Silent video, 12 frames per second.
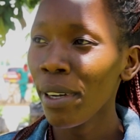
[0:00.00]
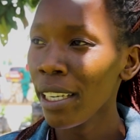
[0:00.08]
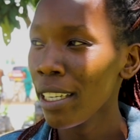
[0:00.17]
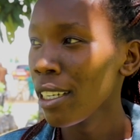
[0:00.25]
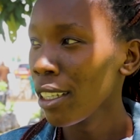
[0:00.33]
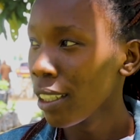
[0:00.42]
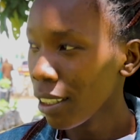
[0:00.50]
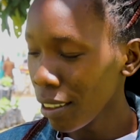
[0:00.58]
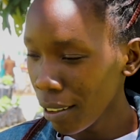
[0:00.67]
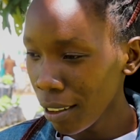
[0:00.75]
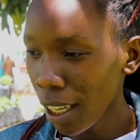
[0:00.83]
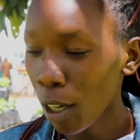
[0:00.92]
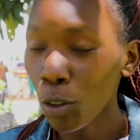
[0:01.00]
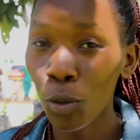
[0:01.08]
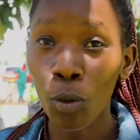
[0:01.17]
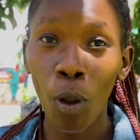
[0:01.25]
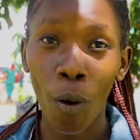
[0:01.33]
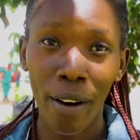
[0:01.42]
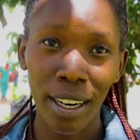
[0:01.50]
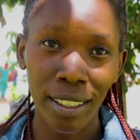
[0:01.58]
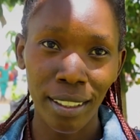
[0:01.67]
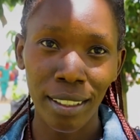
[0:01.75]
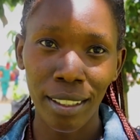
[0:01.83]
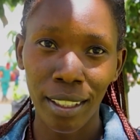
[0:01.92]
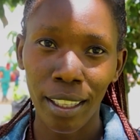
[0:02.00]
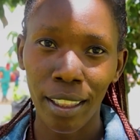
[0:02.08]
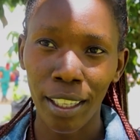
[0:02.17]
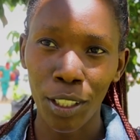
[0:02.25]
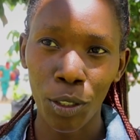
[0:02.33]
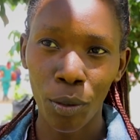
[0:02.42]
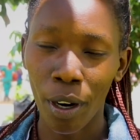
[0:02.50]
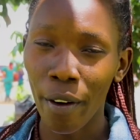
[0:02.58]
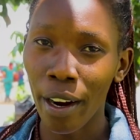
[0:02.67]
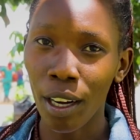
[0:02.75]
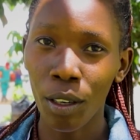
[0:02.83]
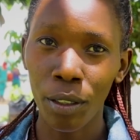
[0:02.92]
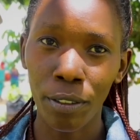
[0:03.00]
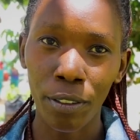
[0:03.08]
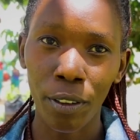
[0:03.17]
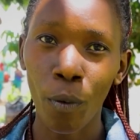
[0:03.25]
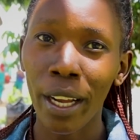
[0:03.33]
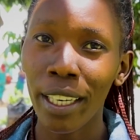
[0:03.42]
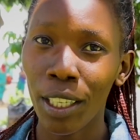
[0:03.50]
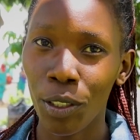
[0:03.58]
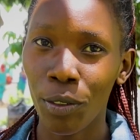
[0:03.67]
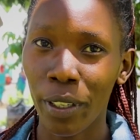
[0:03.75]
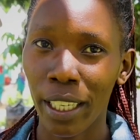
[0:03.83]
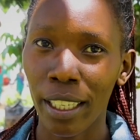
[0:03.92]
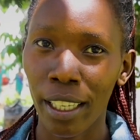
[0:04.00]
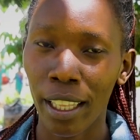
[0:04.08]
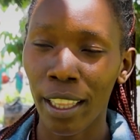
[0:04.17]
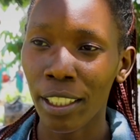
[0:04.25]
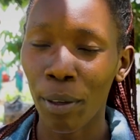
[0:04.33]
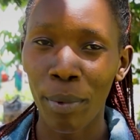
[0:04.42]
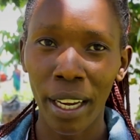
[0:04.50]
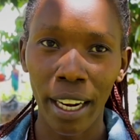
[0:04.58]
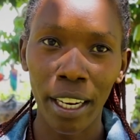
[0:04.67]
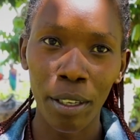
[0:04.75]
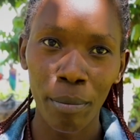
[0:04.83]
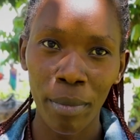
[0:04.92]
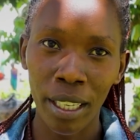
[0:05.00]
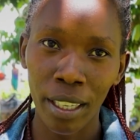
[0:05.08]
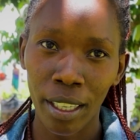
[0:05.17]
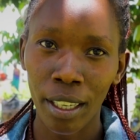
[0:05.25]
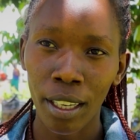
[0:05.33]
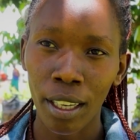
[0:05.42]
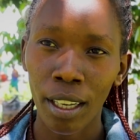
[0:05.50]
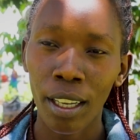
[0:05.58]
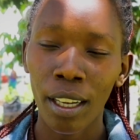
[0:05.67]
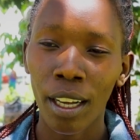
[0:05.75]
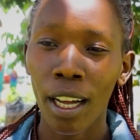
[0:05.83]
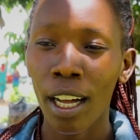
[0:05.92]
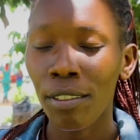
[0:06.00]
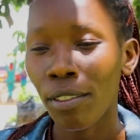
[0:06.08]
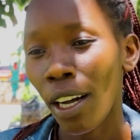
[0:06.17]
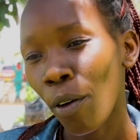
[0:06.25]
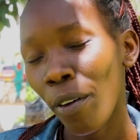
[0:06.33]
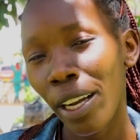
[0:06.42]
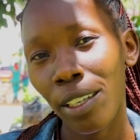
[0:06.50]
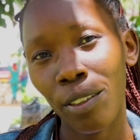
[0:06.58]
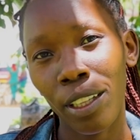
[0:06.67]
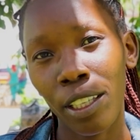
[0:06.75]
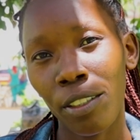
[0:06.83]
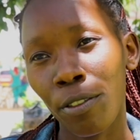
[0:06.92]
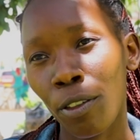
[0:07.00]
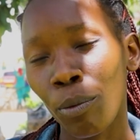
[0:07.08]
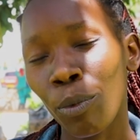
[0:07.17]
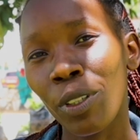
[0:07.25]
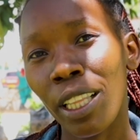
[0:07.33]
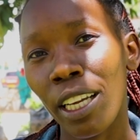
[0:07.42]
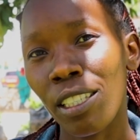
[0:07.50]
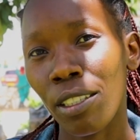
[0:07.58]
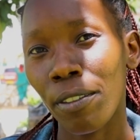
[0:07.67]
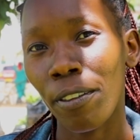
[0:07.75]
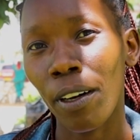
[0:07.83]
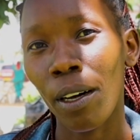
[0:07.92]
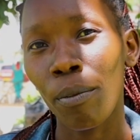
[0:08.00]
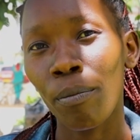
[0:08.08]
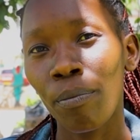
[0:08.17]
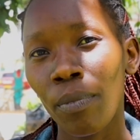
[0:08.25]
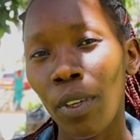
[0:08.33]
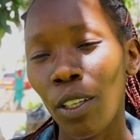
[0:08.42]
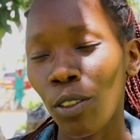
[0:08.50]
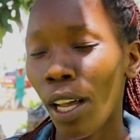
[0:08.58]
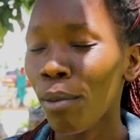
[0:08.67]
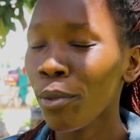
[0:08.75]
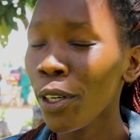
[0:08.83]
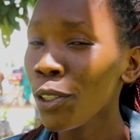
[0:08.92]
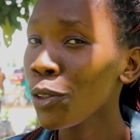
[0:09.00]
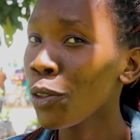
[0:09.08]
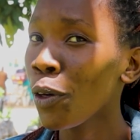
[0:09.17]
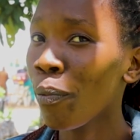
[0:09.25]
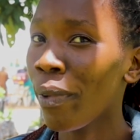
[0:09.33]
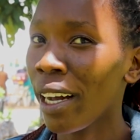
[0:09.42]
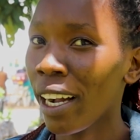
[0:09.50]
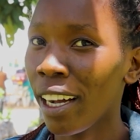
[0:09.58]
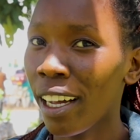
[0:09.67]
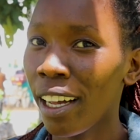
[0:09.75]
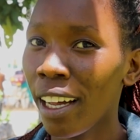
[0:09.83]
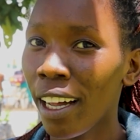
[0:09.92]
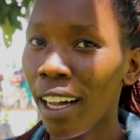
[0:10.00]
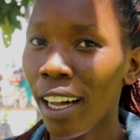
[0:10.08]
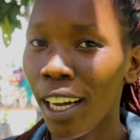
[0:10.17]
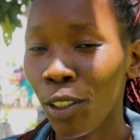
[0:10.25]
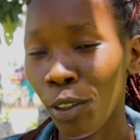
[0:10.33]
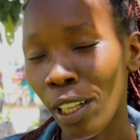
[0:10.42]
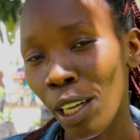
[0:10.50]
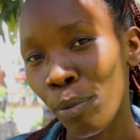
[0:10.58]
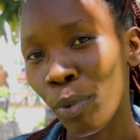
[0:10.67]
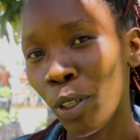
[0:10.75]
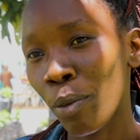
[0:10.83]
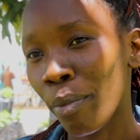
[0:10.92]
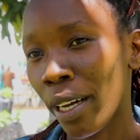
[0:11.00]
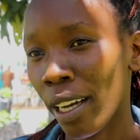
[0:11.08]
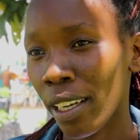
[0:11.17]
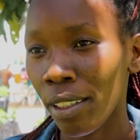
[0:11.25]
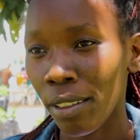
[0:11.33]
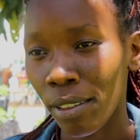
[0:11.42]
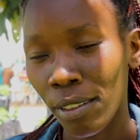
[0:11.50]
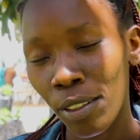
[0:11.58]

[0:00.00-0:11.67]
many outgrowers that you are aware of, one hundred that are behind me. I've acquired knowledge from Gudie Farm. So I'm going to go back and call upon my,